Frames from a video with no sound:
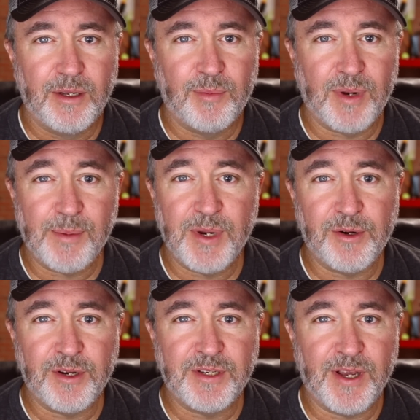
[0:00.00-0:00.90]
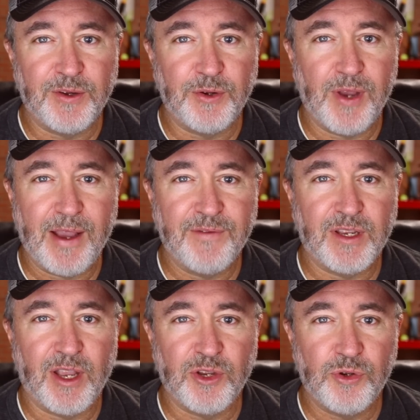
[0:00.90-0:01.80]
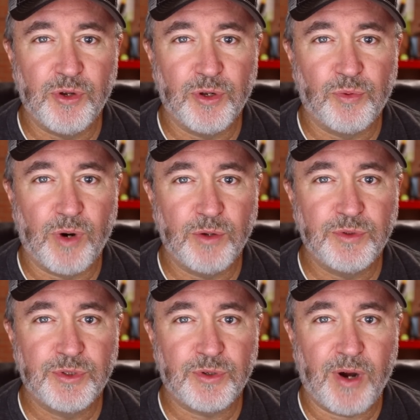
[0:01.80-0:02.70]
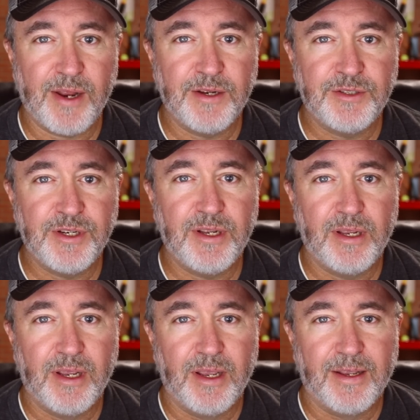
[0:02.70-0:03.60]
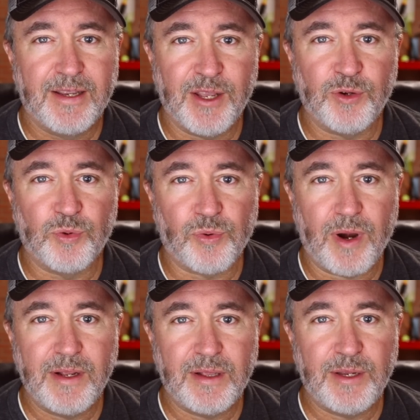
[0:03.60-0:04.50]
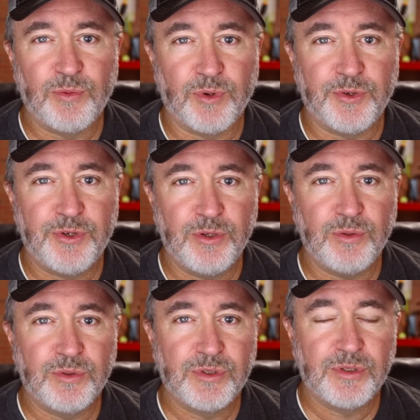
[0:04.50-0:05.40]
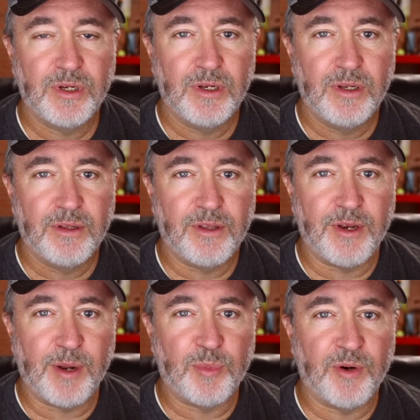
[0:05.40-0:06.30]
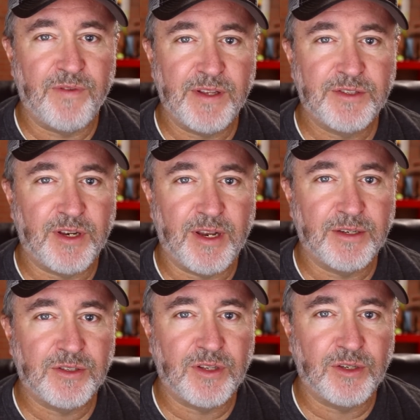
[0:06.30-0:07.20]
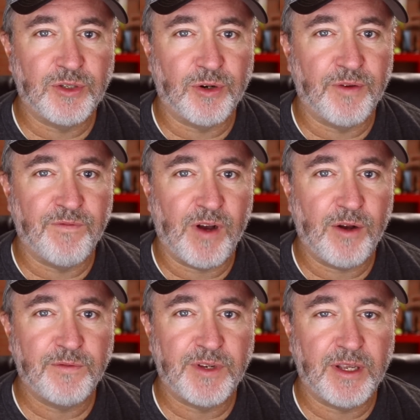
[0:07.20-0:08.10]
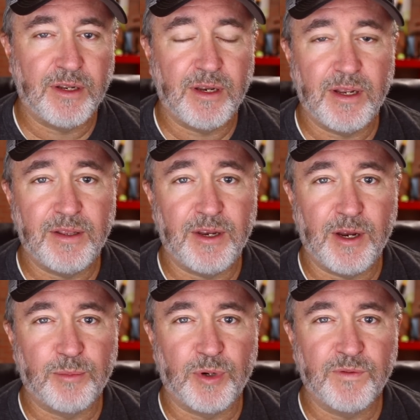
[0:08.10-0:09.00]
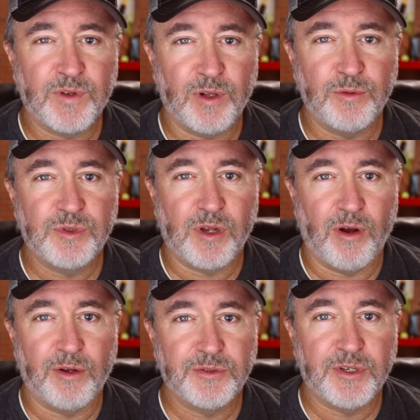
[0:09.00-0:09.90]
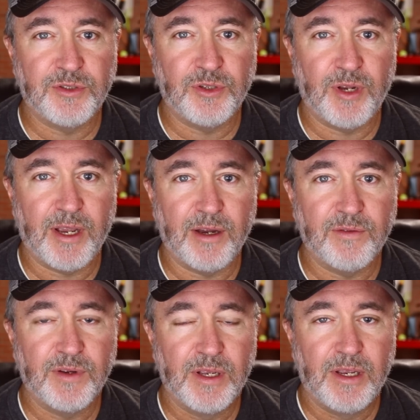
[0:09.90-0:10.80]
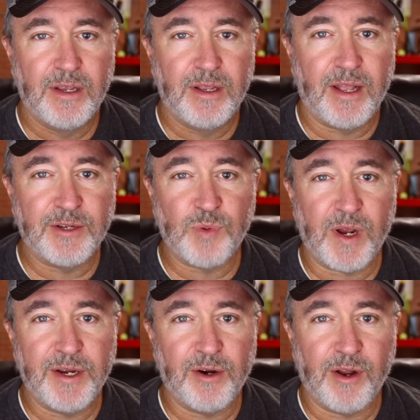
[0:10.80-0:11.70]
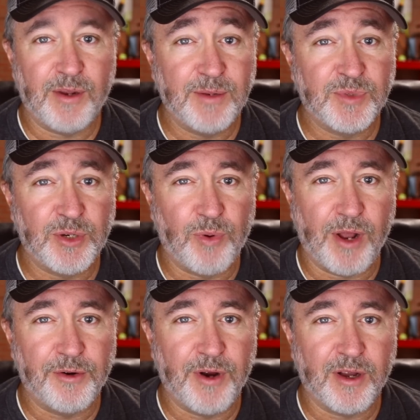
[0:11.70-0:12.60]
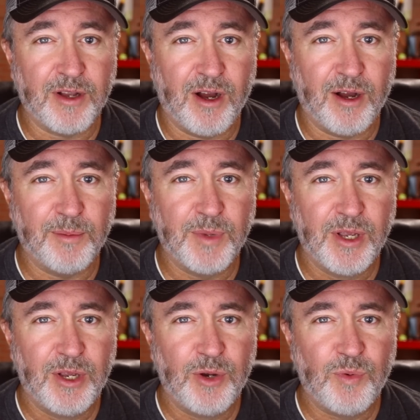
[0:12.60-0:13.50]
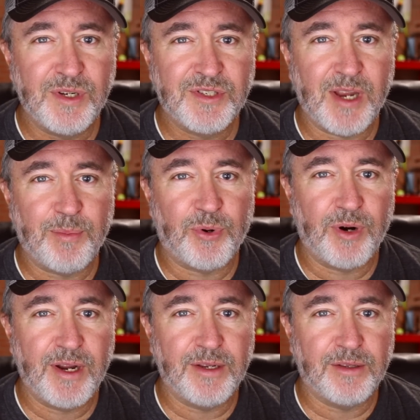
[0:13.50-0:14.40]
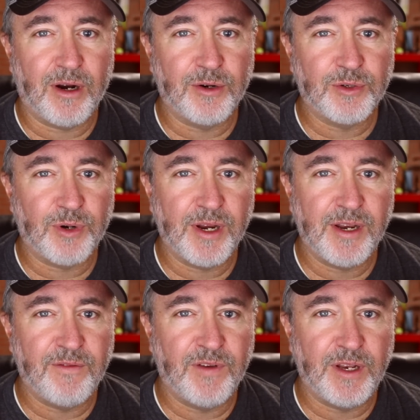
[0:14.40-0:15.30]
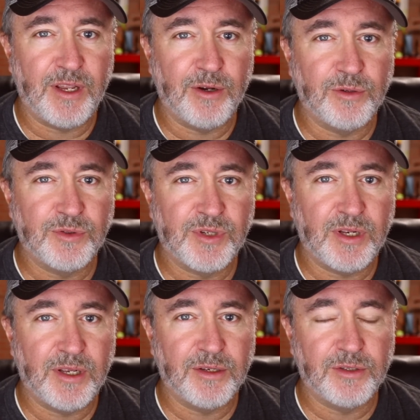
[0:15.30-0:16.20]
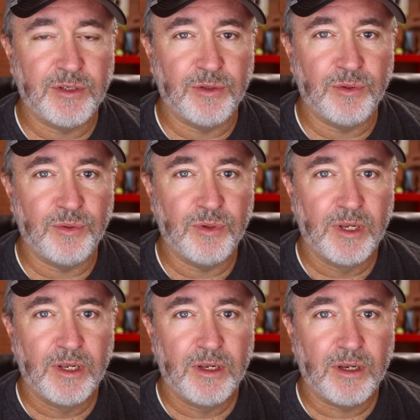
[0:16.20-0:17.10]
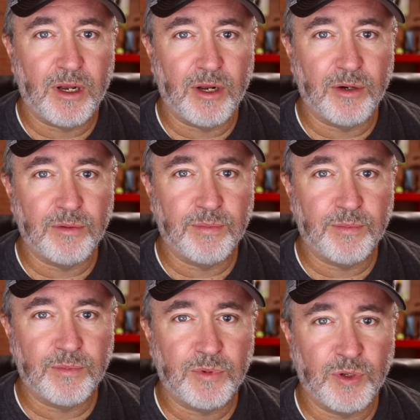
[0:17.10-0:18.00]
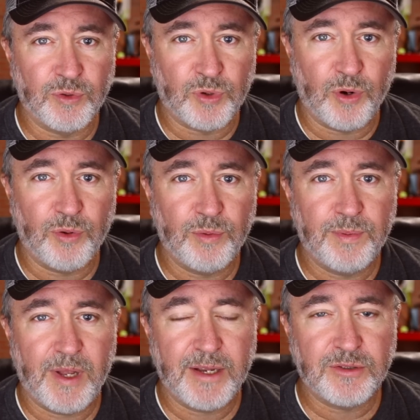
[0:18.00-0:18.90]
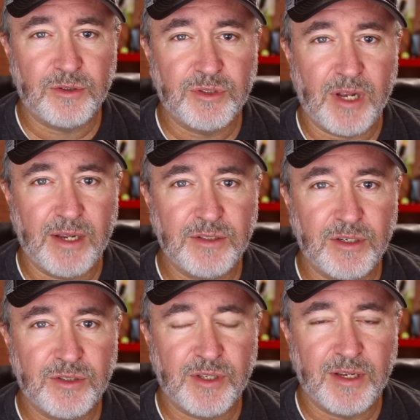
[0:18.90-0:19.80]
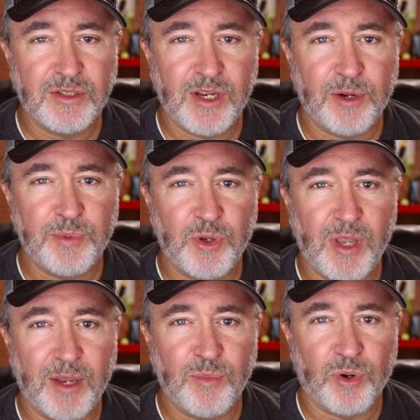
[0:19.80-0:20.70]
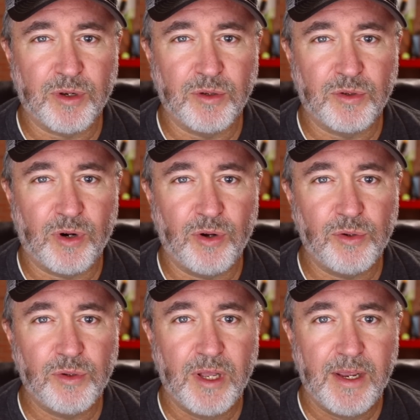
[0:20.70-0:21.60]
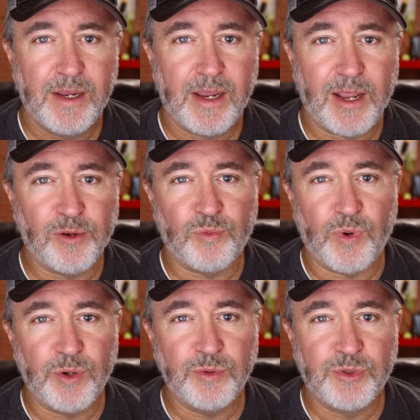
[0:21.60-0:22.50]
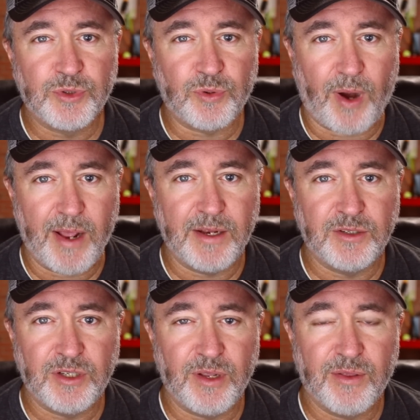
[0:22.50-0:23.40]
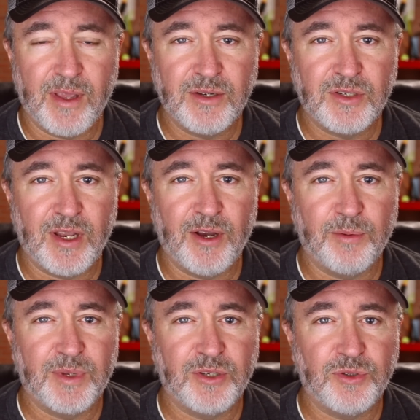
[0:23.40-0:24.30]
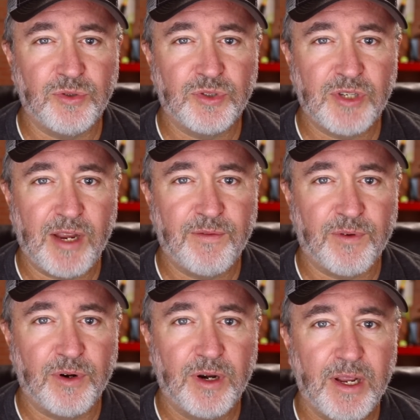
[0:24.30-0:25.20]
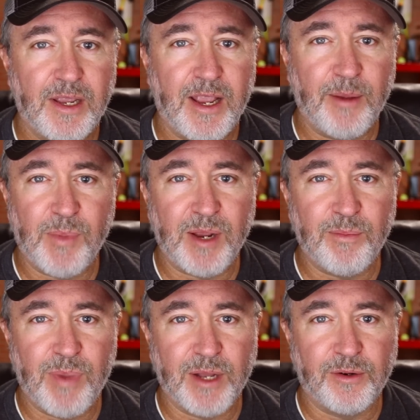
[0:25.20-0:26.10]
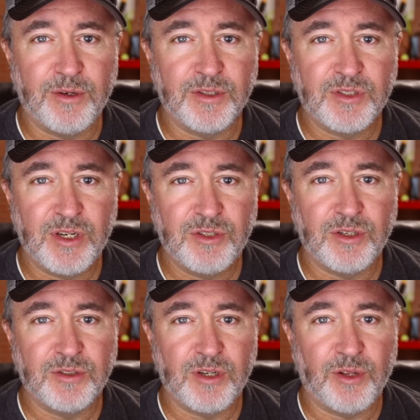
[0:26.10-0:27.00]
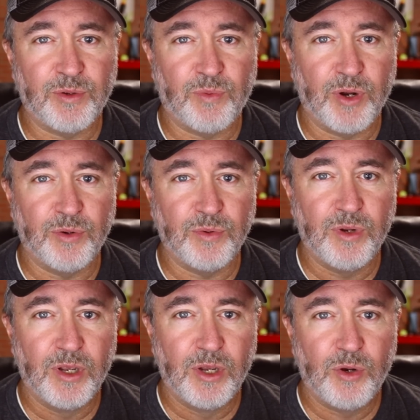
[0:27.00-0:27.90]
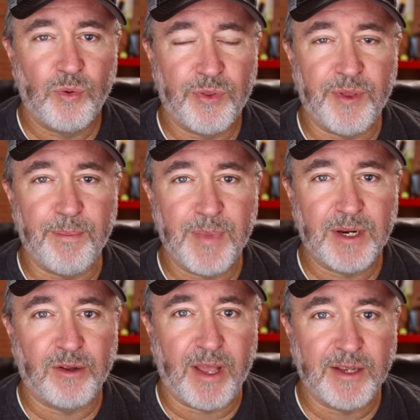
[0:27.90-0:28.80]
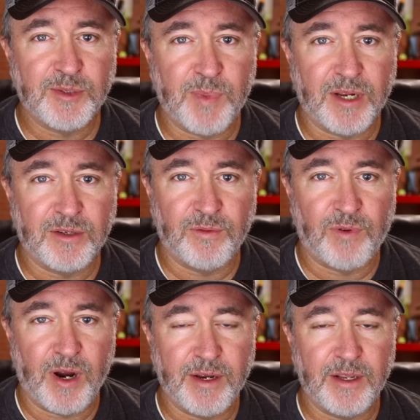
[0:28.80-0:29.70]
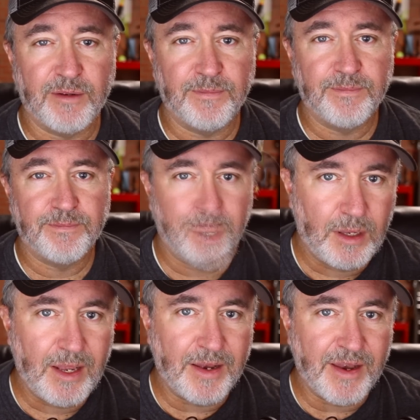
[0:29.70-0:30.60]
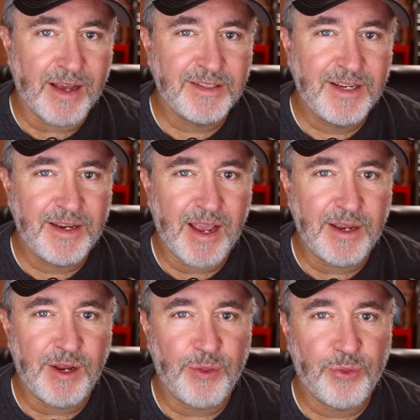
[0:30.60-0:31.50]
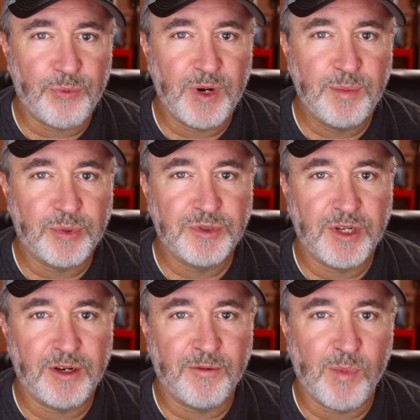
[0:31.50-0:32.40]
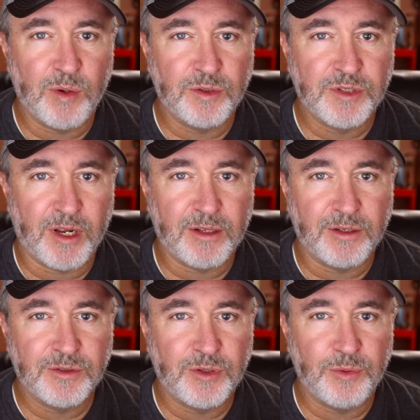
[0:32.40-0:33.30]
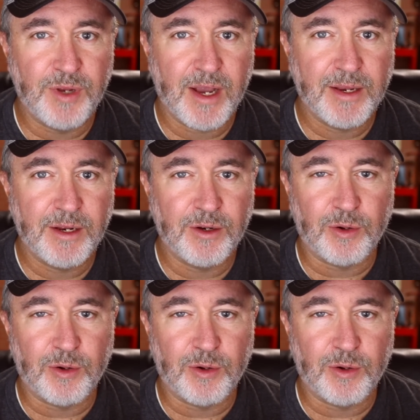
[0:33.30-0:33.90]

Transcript: But I'm here to tell you, having a good road strategy can greatly reduce the number of incidents that you're involved in and the number of close calls that you have. That's why here on MCrider.com, we separate our training videos into control exercises, things to help you gain more control, and road strategy, things to help get you safer and make better decisions on the road with the mental aspect of riding. In 1980, 3% of motorcyclists who died in a